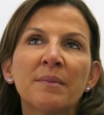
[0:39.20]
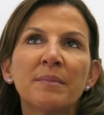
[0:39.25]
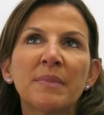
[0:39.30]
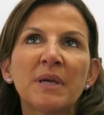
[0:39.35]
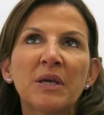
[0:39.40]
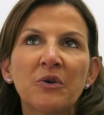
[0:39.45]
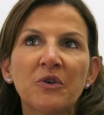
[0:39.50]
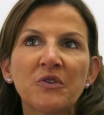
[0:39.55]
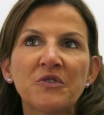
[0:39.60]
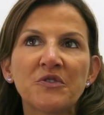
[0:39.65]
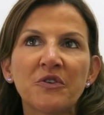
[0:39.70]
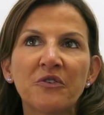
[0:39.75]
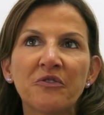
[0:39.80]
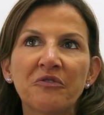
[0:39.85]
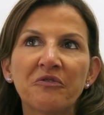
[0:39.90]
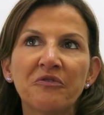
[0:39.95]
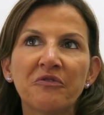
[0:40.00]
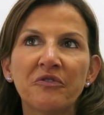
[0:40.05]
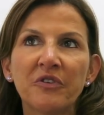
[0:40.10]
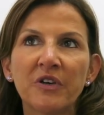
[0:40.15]
because
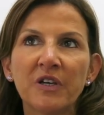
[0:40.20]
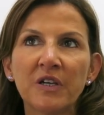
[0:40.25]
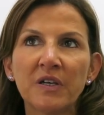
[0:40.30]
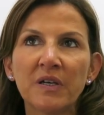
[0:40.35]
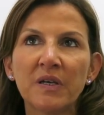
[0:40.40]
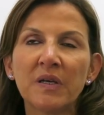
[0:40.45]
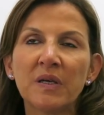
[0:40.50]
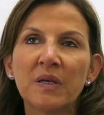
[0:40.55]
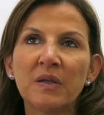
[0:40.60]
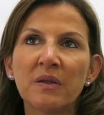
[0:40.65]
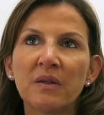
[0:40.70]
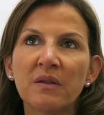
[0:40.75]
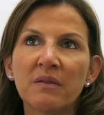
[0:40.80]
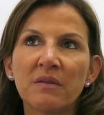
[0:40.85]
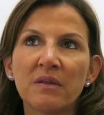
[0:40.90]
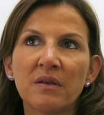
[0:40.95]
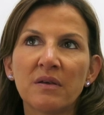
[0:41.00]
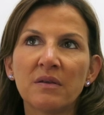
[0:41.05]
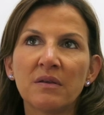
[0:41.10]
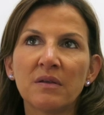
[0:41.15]
of
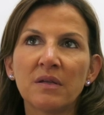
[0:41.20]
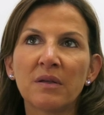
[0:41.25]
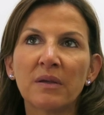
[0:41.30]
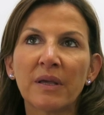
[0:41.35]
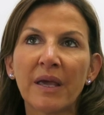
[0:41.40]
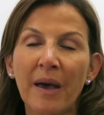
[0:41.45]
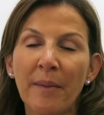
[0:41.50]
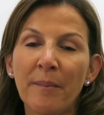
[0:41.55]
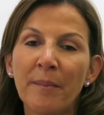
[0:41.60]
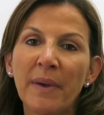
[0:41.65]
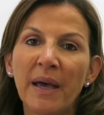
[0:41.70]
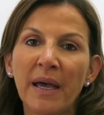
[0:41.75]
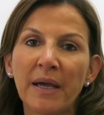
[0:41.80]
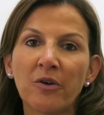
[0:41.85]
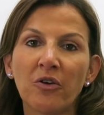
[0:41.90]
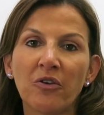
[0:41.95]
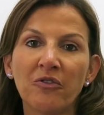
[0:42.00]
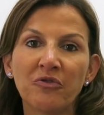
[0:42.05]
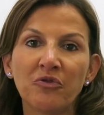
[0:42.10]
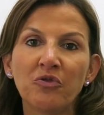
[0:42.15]
the
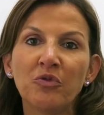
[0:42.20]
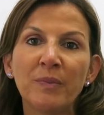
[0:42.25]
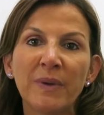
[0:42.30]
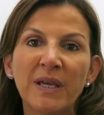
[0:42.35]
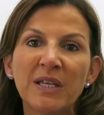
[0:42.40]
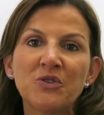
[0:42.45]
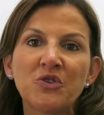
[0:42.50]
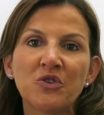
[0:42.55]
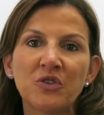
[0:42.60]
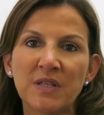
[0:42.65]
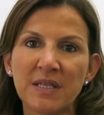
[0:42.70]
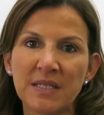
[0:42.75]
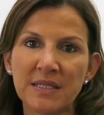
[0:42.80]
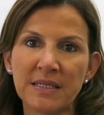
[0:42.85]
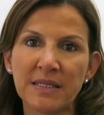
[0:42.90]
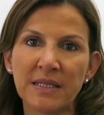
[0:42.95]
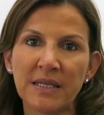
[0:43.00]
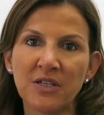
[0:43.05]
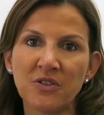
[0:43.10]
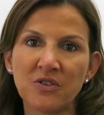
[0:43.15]
comeback of two major
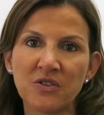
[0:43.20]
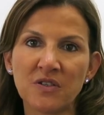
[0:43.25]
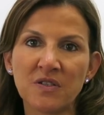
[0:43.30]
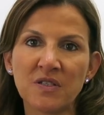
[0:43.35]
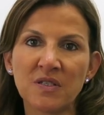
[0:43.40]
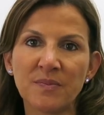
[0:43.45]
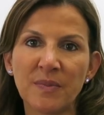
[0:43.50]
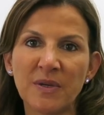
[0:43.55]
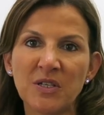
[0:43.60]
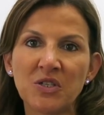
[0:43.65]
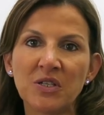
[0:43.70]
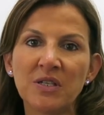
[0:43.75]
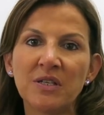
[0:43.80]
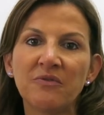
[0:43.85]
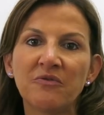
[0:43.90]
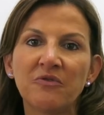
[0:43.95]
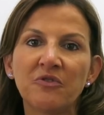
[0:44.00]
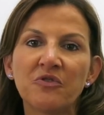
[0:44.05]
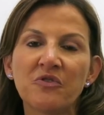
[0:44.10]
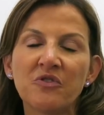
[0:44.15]
destinations,
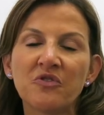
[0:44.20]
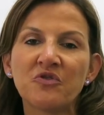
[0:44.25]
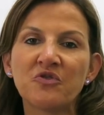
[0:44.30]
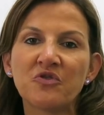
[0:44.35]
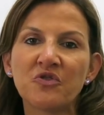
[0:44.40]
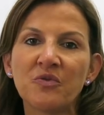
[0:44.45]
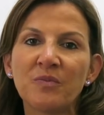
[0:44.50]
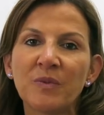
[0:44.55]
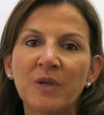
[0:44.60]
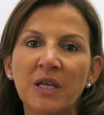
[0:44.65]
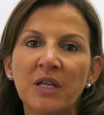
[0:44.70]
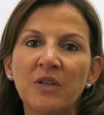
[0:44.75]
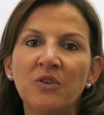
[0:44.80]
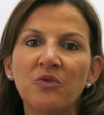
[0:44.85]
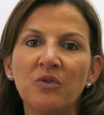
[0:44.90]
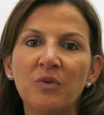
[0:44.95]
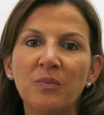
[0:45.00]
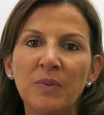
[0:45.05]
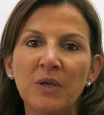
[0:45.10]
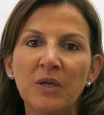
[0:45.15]
especially for the German
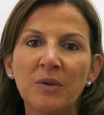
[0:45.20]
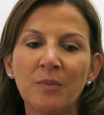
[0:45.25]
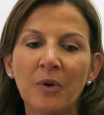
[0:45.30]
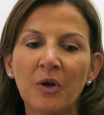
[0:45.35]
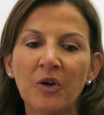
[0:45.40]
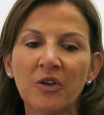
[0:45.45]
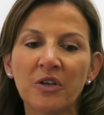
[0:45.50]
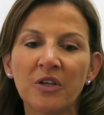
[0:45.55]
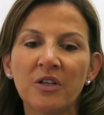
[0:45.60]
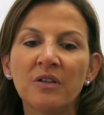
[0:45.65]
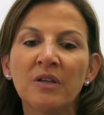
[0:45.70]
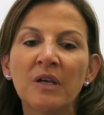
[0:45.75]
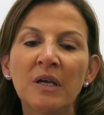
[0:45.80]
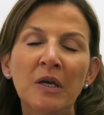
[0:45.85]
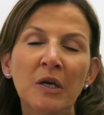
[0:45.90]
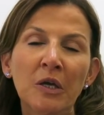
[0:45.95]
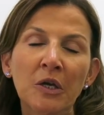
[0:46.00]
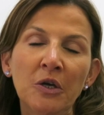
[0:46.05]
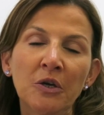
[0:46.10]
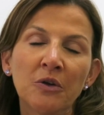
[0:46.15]
and European market,
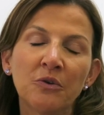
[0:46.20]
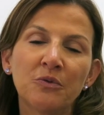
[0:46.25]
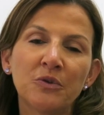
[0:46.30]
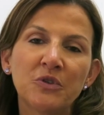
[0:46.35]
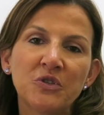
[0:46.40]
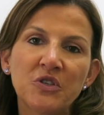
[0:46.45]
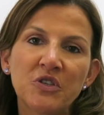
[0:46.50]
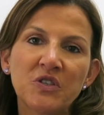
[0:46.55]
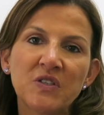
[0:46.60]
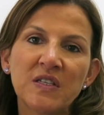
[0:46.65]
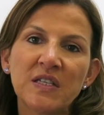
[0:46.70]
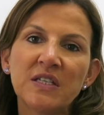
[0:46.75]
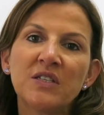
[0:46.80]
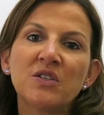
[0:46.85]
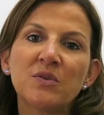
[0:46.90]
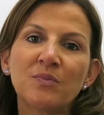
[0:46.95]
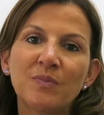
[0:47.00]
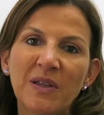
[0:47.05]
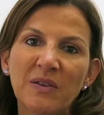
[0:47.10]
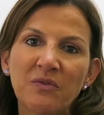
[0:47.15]
which is
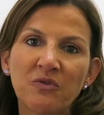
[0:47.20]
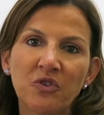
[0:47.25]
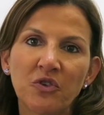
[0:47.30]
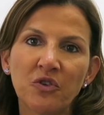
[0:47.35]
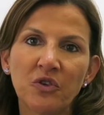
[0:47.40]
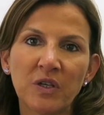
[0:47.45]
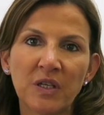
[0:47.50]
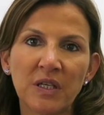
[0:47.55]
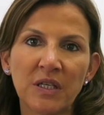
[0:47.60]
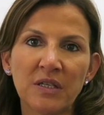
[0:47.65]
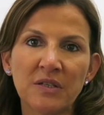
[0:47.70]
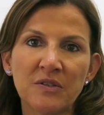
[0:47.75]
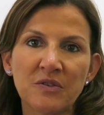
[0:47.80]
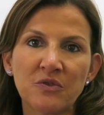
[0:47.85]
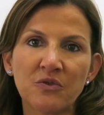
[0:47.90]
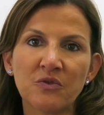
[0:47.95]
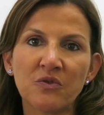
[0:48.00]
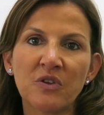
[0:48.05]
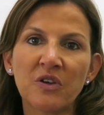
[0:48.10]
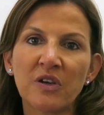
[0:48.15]
Egypt and Turkey.
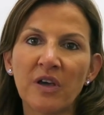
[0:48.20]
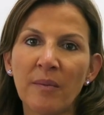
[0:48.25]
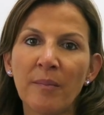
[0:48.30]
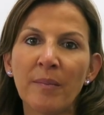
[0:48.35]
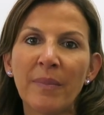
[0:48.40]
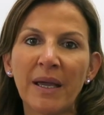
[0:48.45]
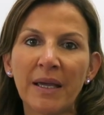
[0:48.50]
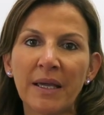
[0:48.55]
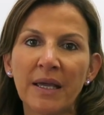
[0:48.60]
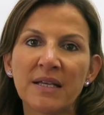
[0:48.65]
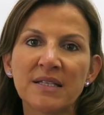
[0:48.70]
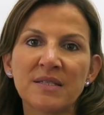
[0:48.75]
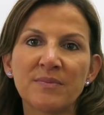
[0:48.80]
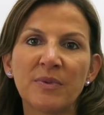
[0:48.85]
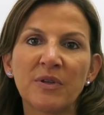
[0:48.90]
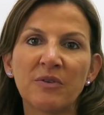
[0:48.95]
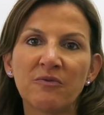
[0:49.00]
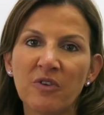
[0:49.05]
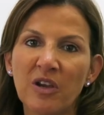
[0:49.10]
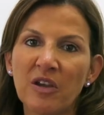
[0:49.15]
So the comeback has
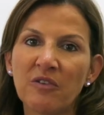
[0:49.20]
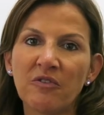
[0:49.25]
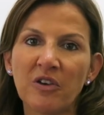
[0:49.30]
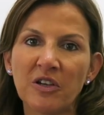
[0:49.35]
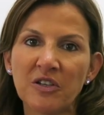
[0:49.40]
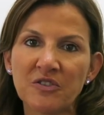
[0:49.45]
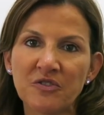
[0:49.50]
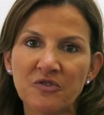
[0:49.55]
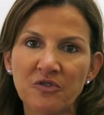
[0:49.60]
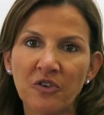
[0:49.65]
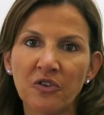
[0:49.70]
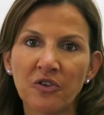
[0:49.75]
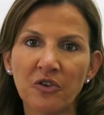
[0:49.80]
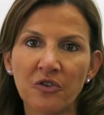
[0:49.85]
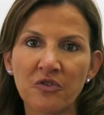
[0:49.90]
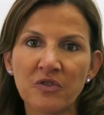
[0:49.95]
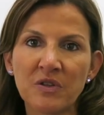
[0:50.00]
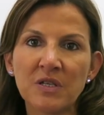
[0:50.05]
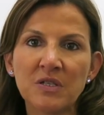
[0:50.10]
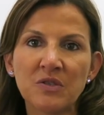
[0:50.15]
been very, very strong
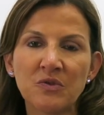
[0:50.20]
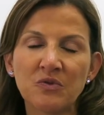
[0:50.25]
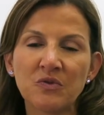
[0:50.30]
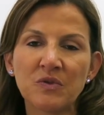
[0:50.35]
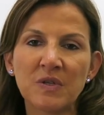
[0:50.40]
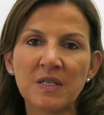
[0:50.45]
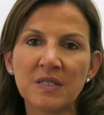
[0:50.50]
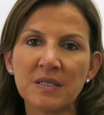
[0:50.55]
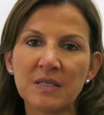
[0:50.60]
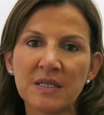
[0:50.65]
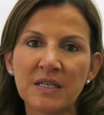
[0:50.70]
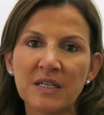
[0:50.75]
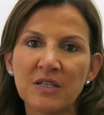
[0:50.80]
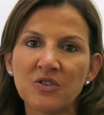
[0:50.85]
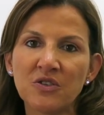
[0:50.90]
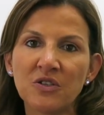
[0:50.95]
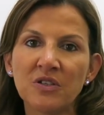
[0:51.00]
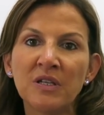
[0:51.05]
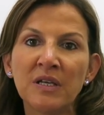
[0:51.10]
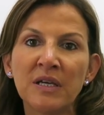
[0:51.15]
on these two
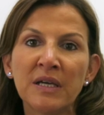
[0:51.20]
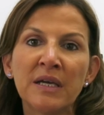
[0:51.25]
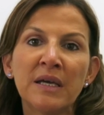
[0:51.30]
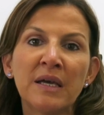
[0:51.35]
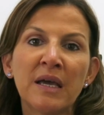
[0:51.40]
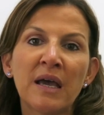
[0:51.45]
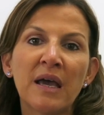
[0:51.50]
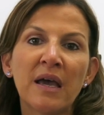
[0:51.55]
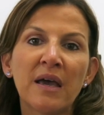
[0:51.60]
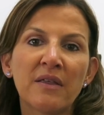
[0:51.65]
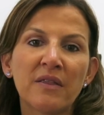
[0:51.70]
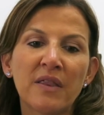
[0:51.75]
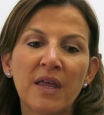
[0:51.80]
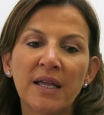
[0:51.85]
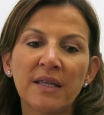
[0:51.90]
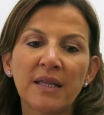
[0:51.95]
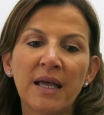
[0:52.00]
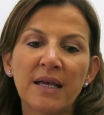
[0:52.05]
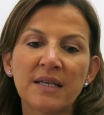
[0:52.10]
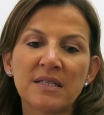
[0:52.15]
destinations, and
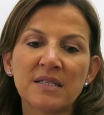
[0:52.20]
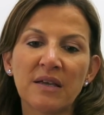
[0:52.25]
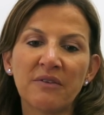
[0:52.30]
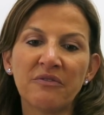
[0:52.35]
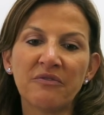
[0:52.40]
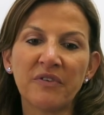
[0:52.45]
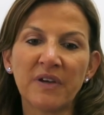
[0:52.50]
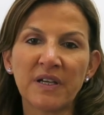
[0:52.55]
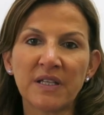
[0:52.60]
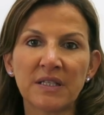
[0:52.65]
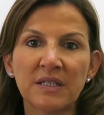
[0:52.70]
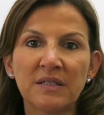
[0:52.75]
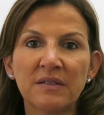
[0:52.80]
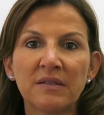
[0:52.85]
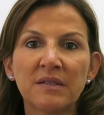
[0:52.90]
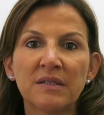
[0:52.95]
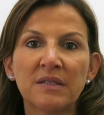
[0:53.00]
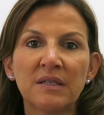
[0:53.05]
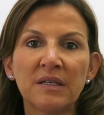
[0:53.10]
that has affected